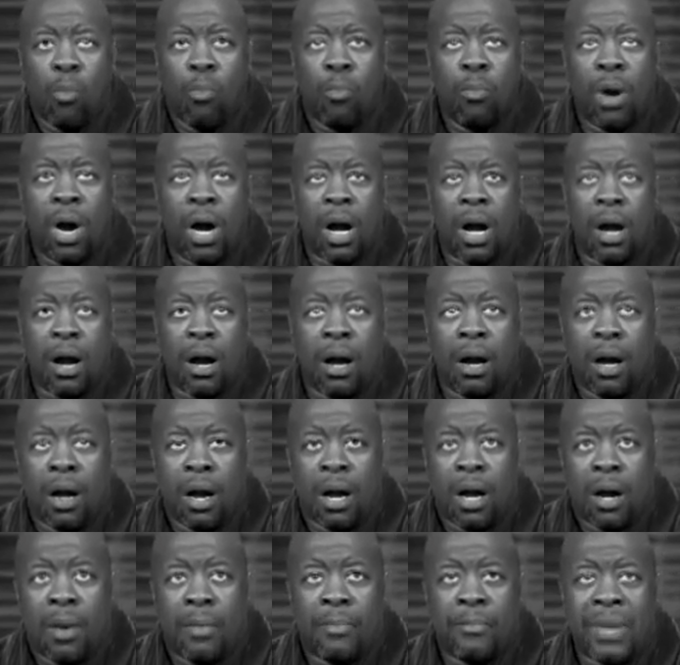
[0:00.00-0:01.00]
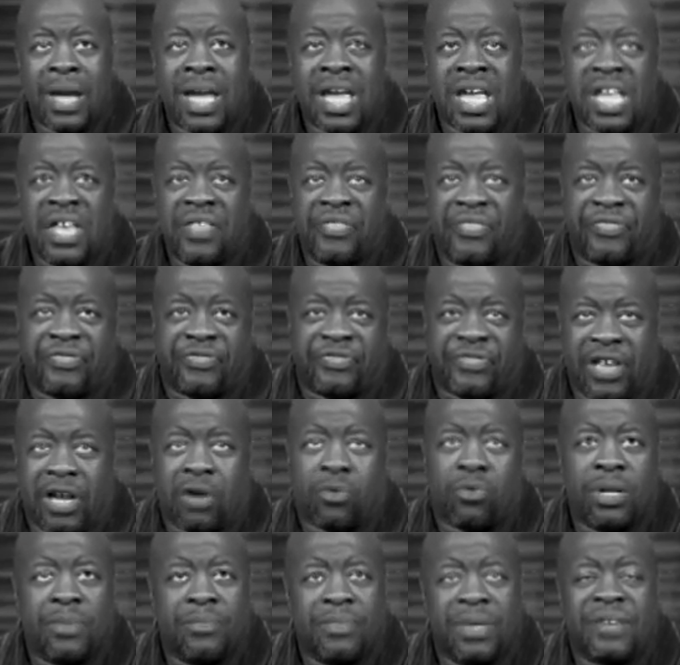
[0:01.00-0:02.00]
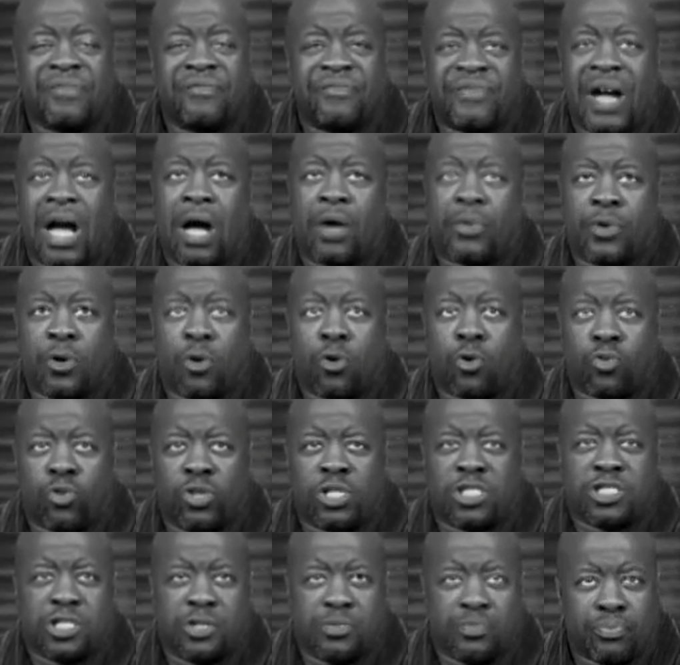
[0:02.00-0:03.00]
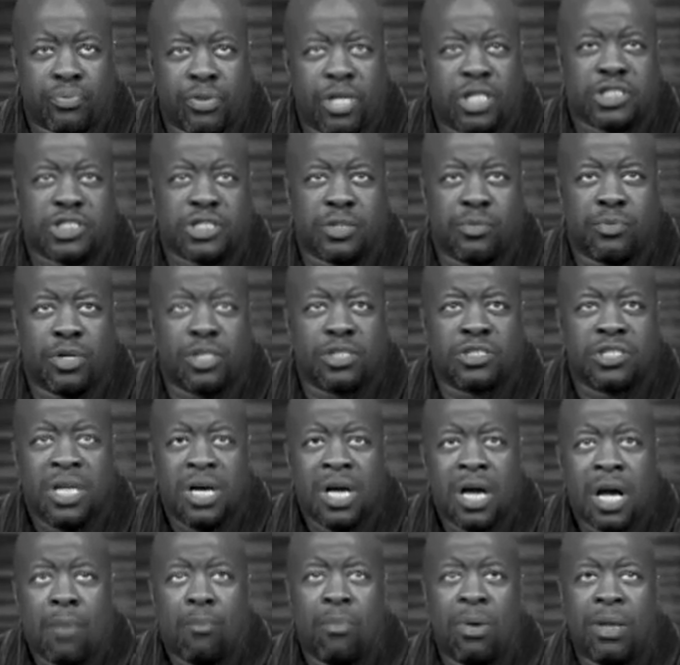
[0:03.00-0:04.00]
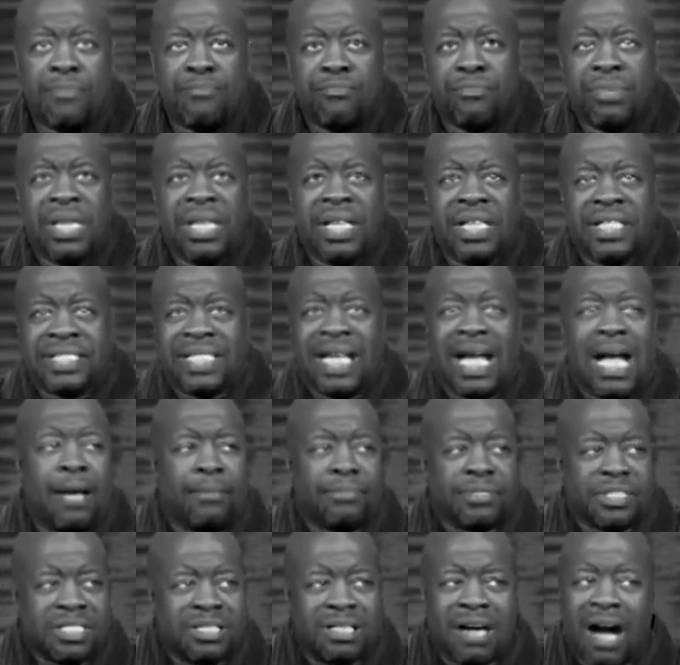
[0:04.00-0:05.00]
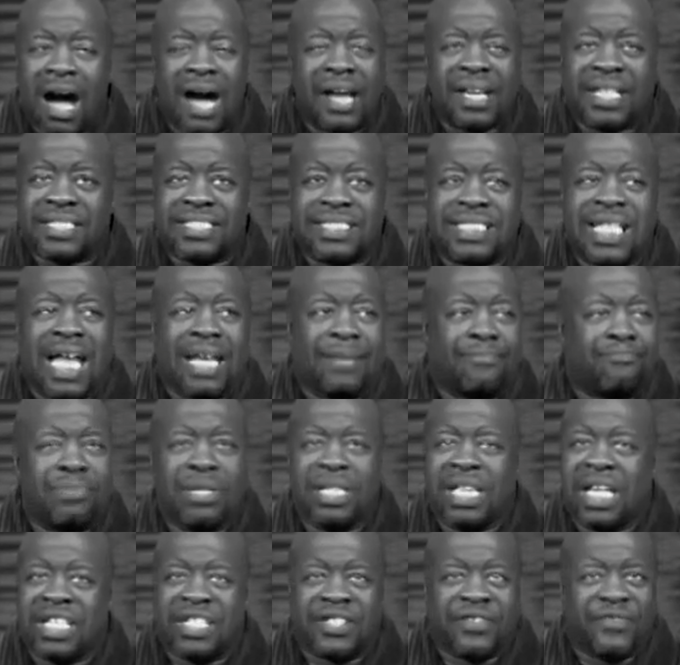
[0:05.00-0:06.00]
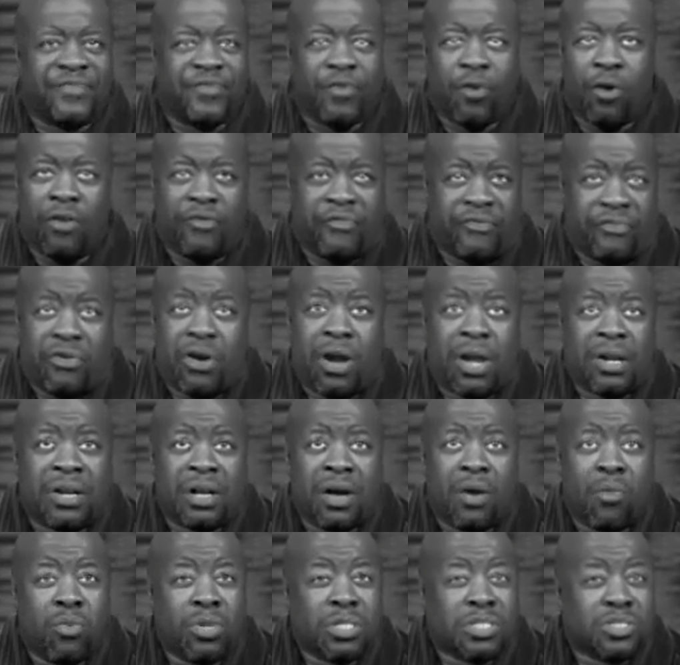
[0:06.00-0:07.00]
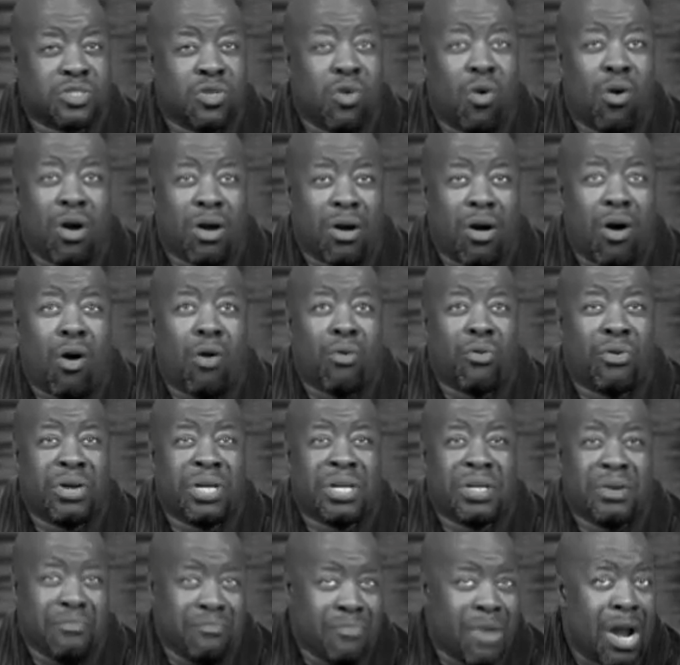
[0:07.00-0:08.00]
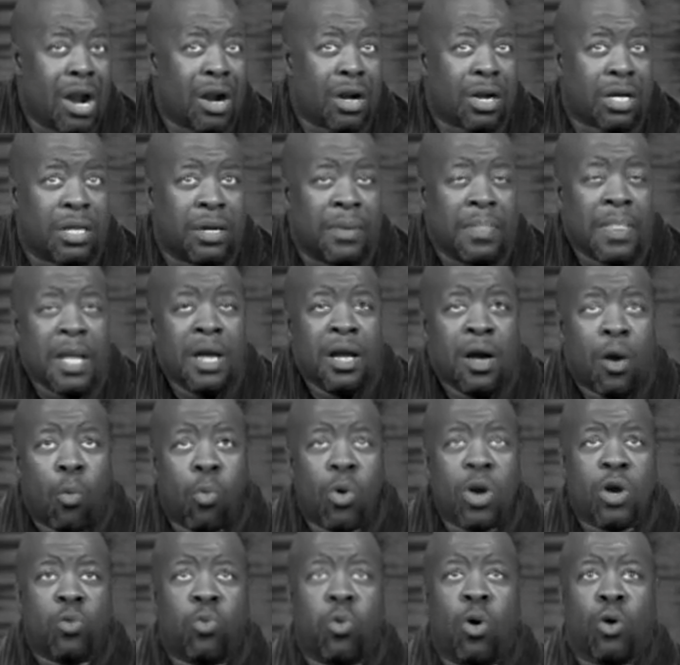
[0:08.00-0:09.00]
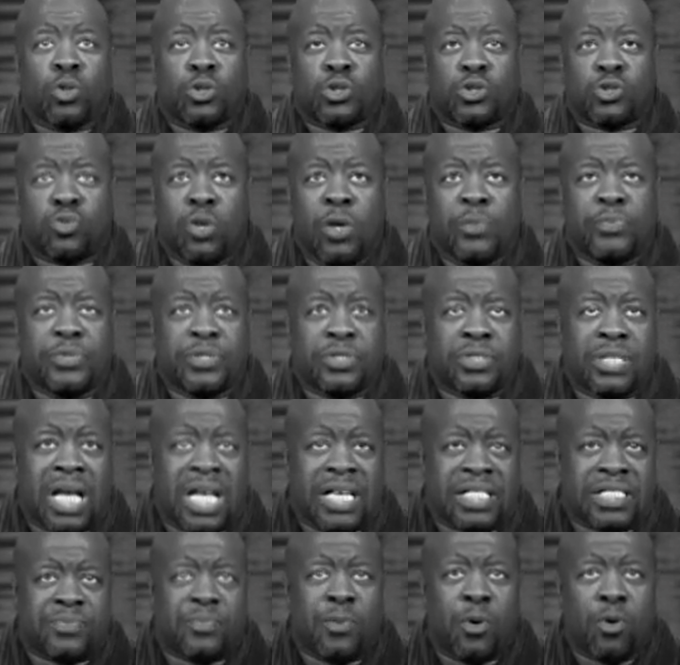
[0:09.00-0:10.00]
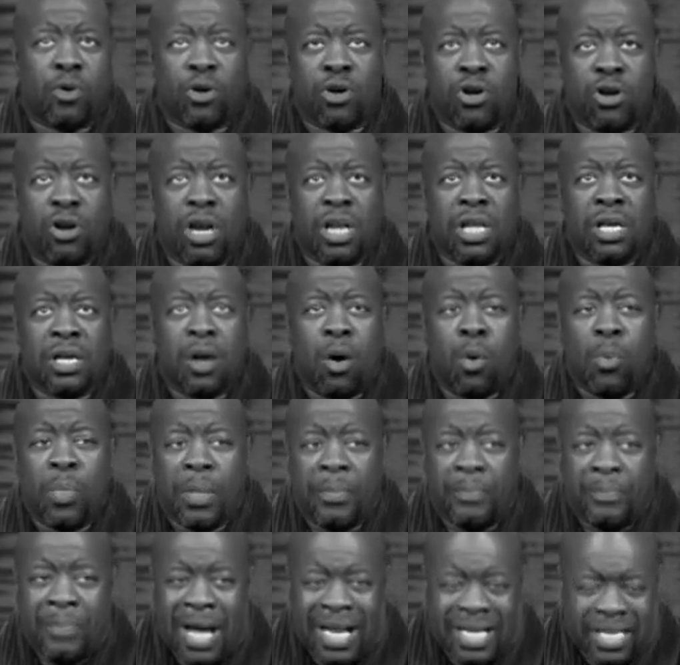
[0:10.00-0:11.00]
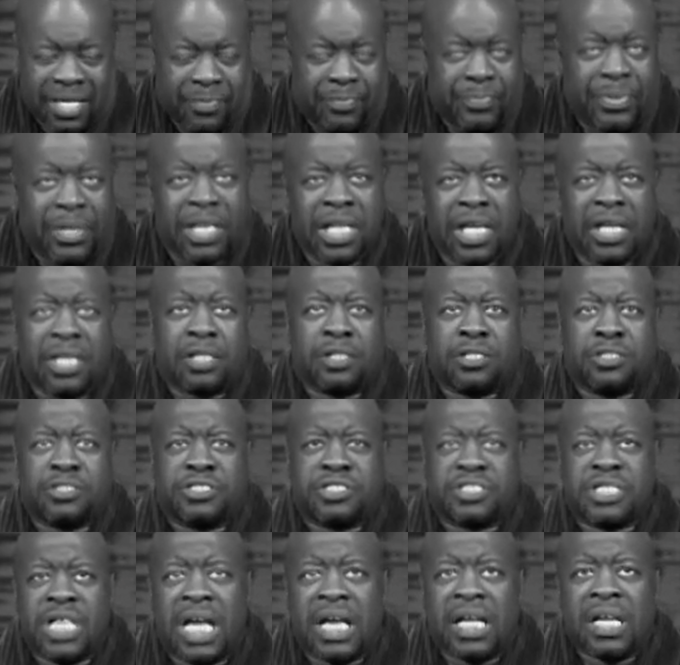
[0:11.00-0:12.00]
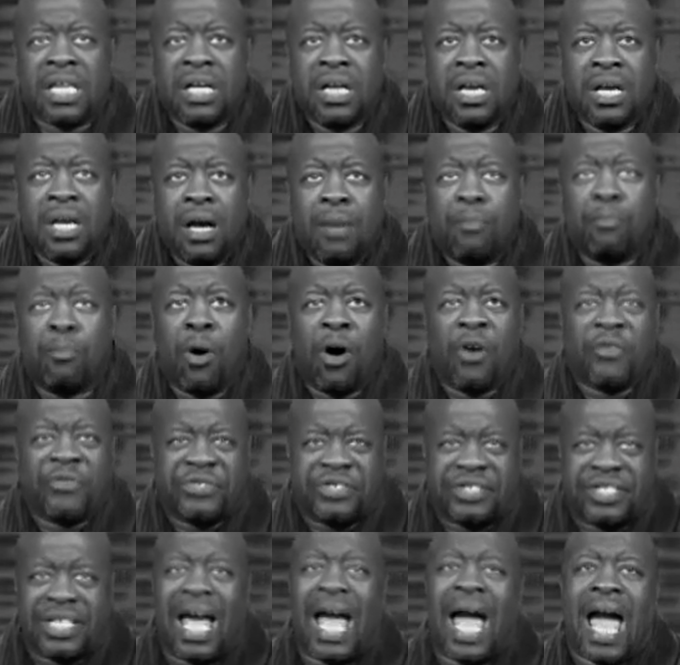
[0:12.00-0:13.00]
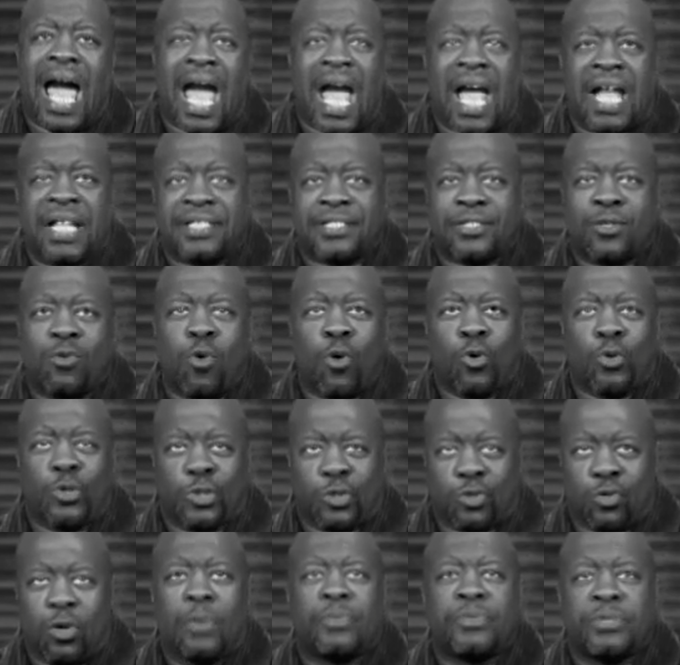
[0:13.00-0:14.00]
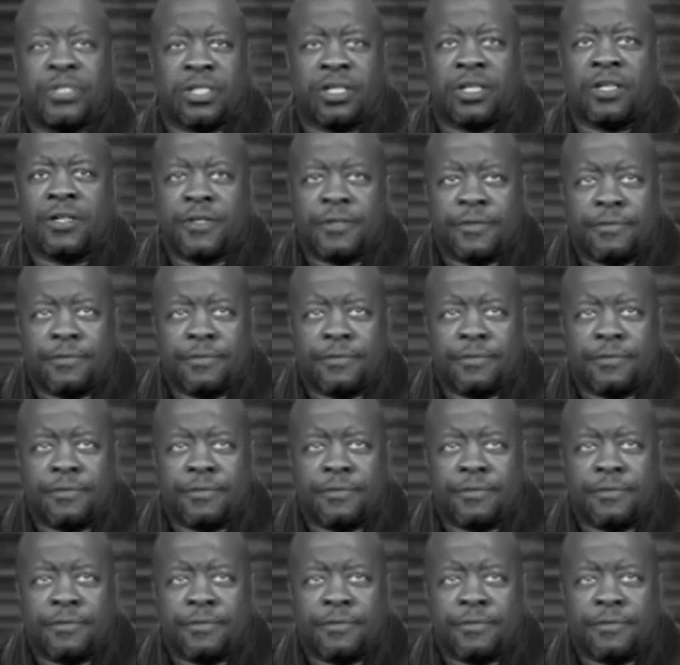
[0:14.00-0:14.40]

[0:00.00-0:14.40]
uh, may in theory been founded on Christian principles, but many times God has not been at the forefront of what's going on in America. We quote scriptures I spoke earlier on the, about the political set. Both sides quote scripture.